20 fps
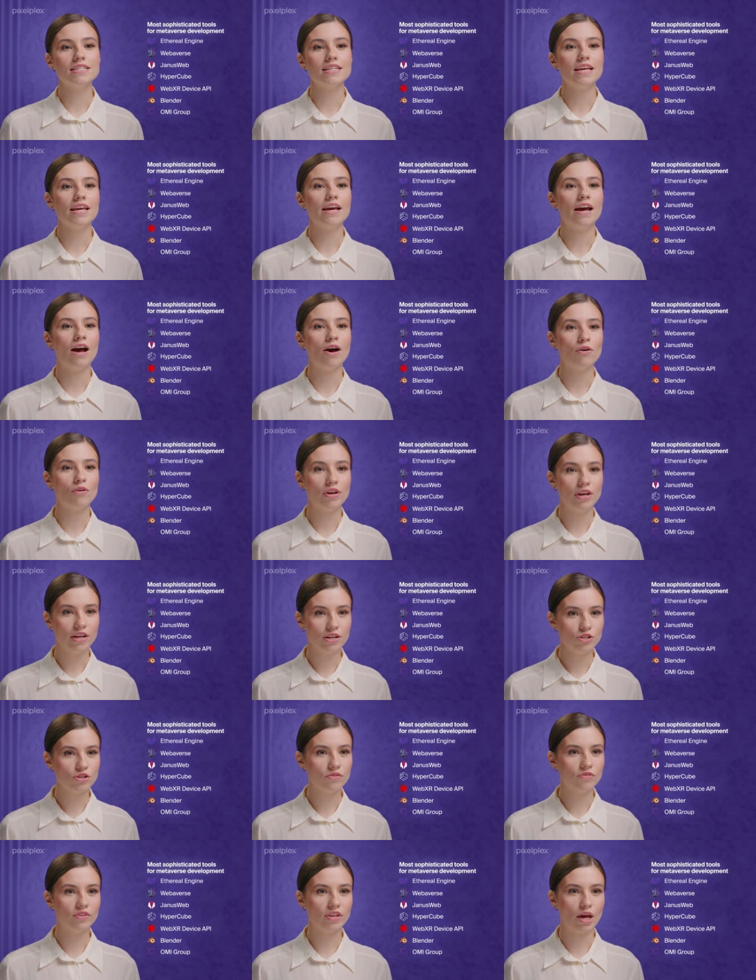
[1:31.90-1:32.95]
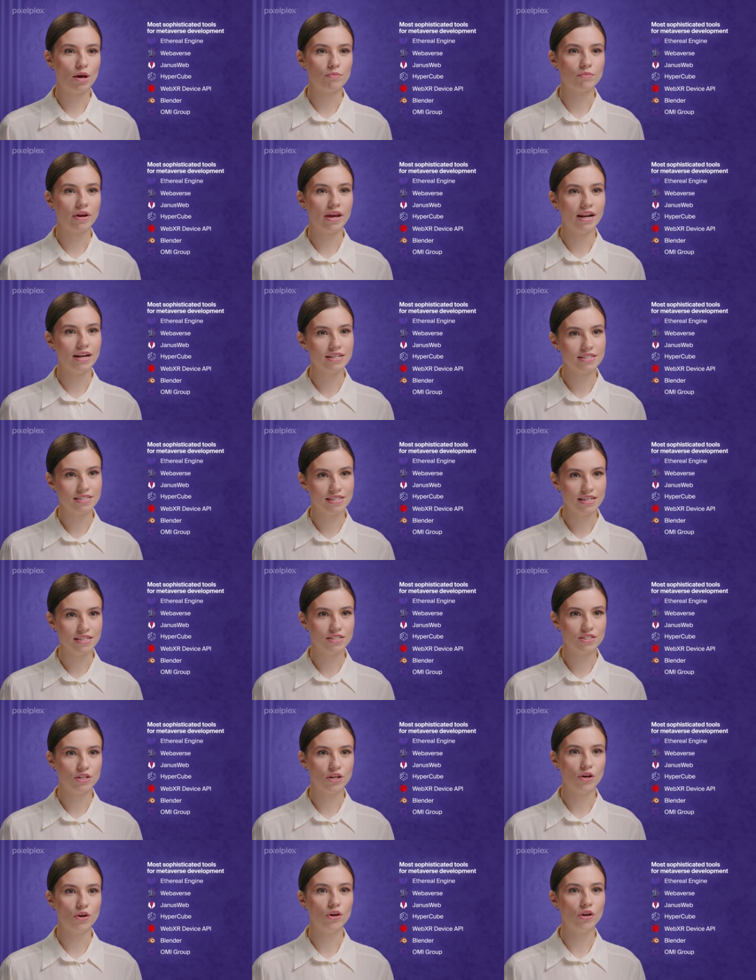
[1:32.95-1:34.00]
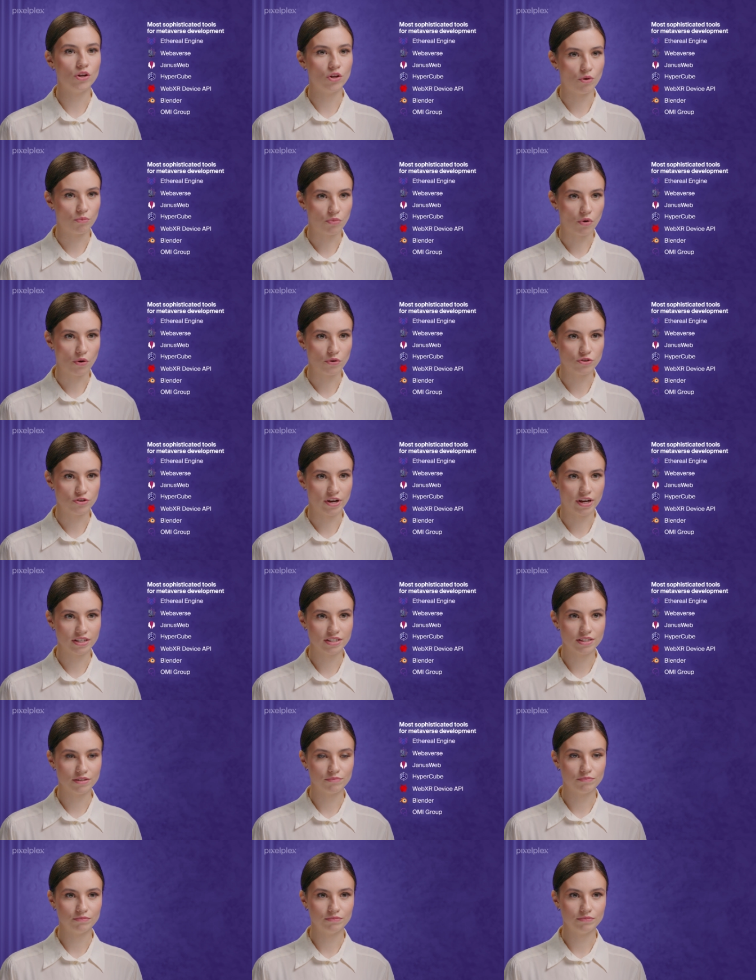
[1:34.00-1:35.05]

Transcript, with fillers: see how each of them can assist you in your project.